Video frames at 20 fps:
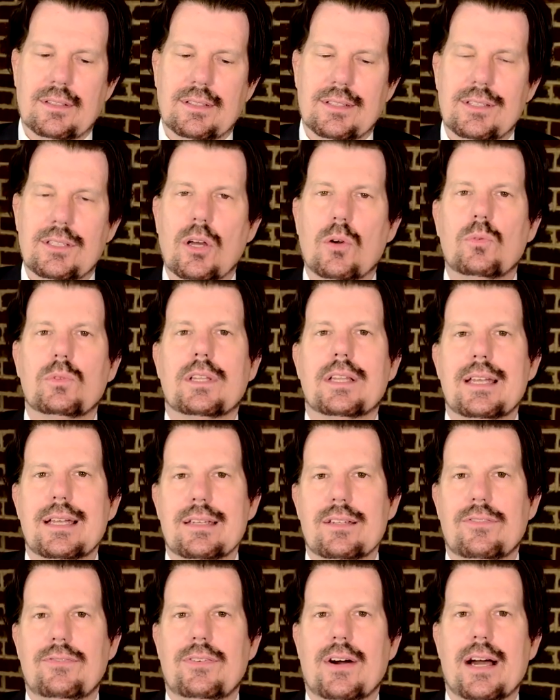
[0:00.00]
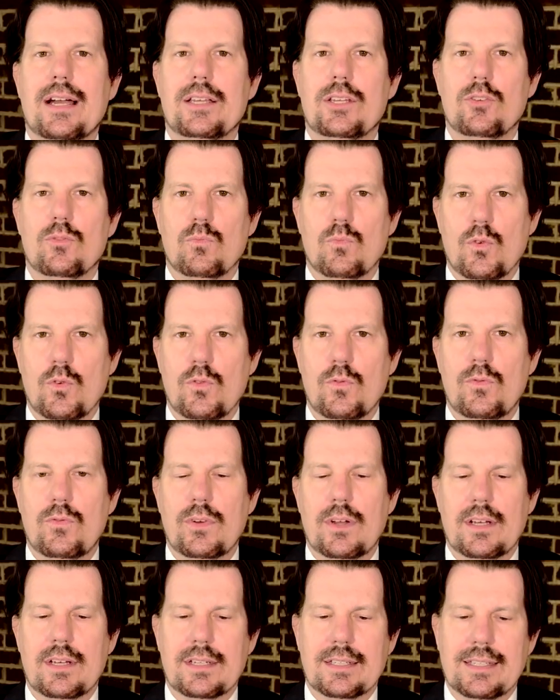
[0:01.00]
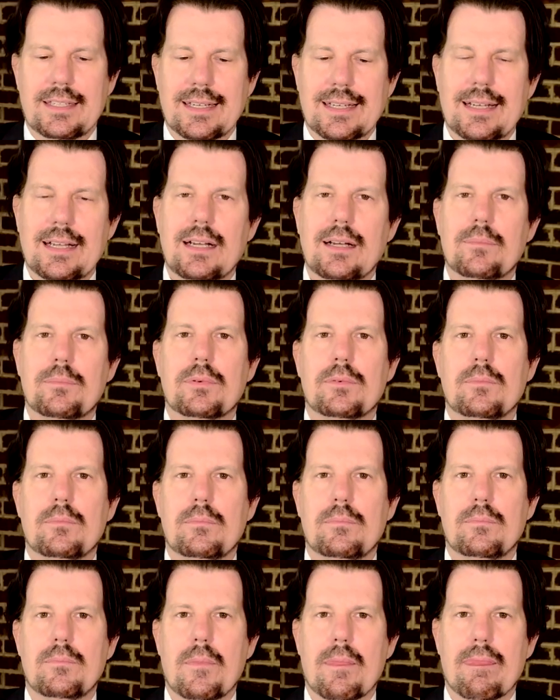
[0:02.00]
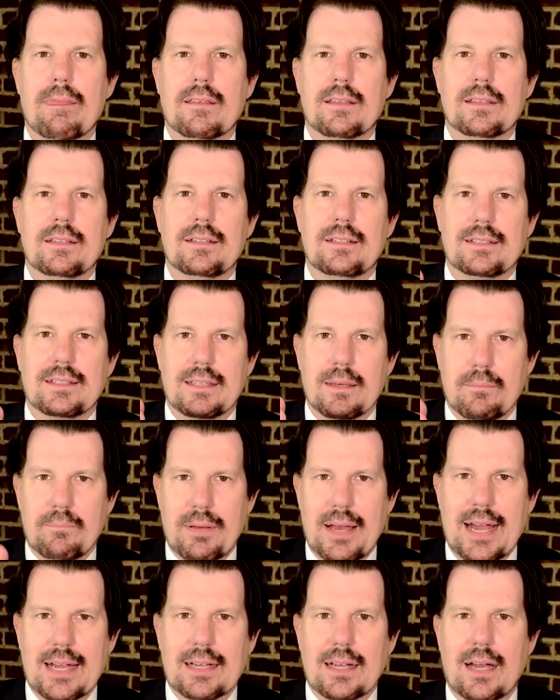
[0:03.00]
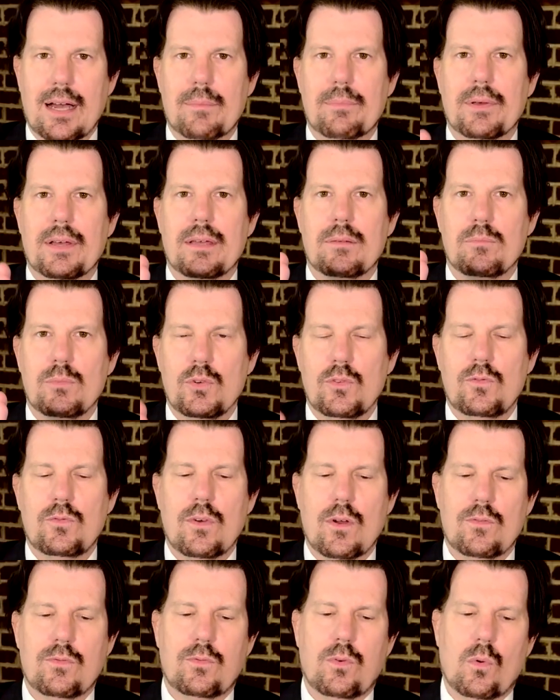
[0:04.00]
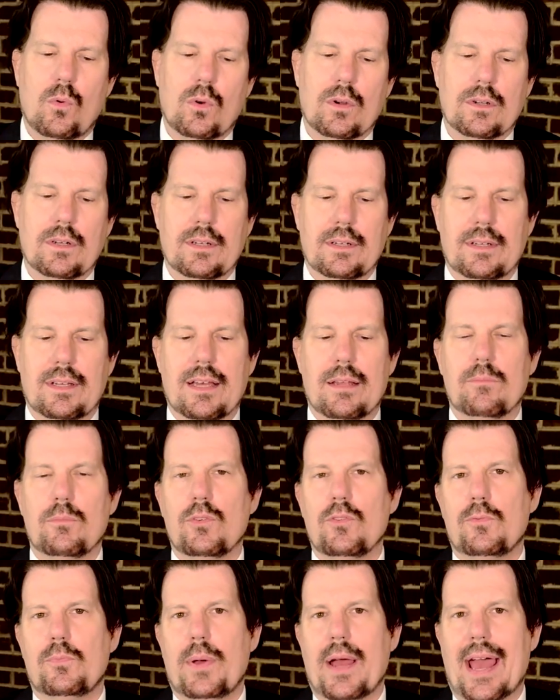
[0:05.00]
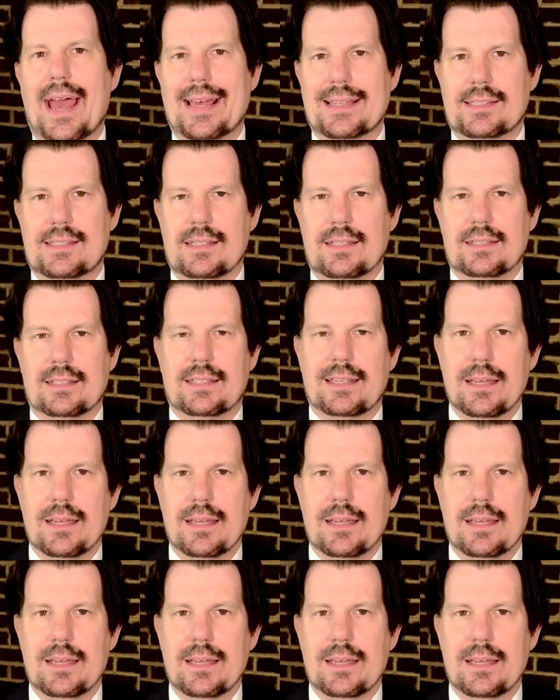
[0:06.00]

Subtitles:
Don't let it define you. Get up, get back up, and move forward, and move past it.